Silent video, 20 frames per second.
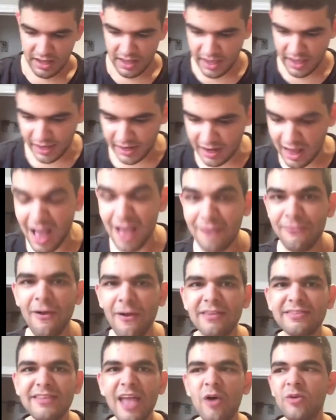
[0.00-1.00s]
And I
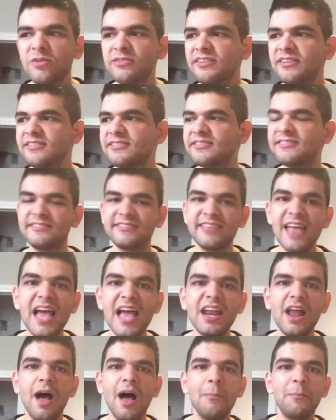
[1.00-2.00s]
thought that was a
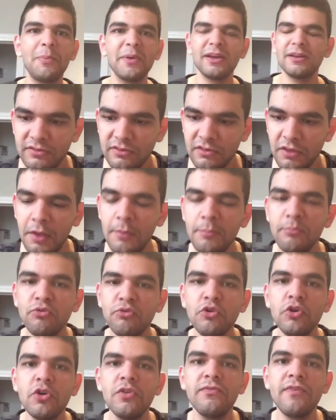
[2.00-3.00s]
setup to
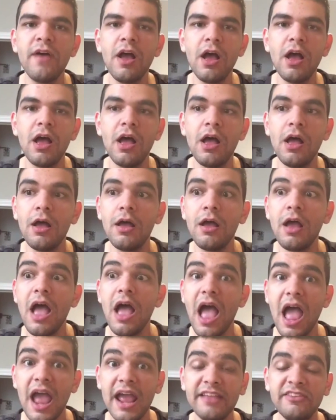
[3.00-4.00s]
improve
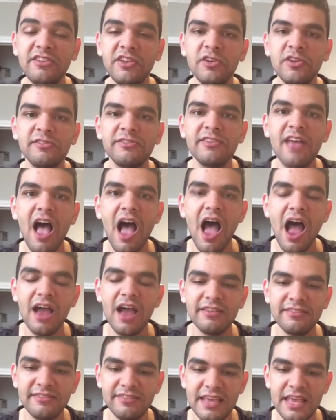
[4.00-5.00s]
I2's
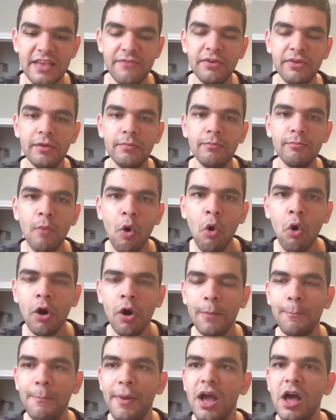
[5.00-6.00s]
odds even
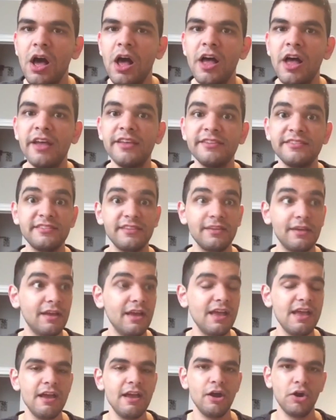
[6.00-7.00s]
more, because
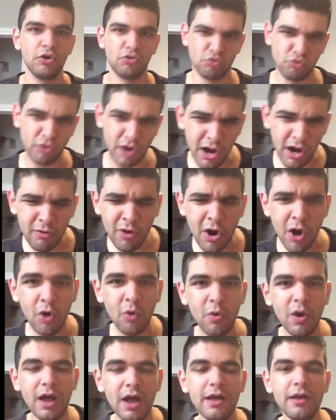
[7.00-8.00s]

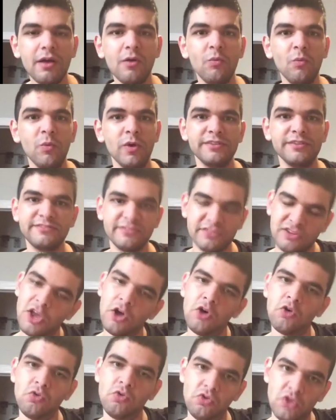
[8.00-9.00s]
Rero was
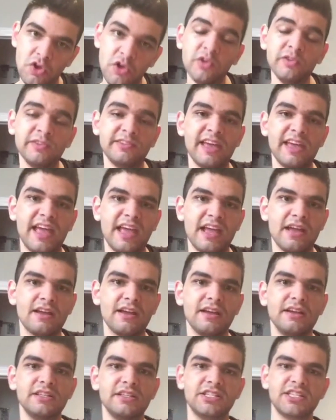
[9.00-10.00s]
still losing
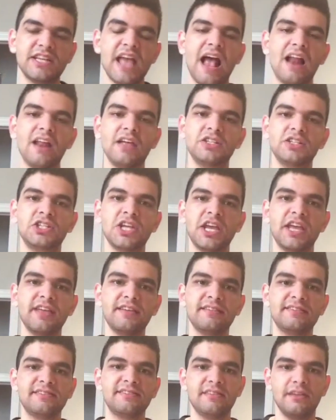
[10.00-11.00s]

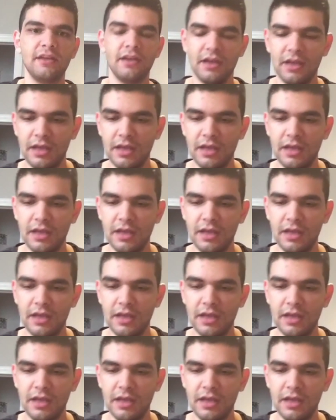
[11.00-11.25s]
challenges